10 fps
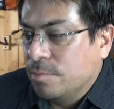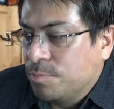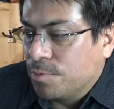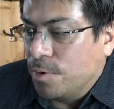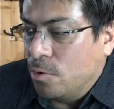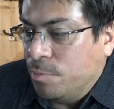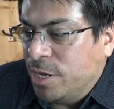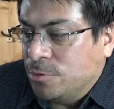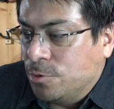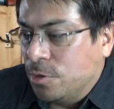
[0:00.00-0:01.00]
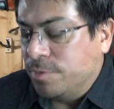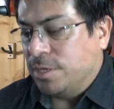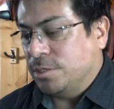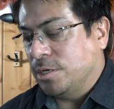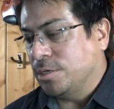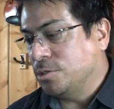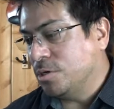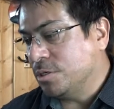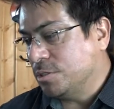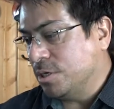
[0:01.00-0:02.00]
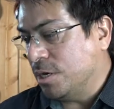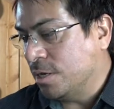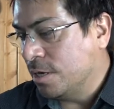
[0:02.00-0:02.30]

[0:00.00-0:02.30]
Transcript: Pro Metronome. As you can see,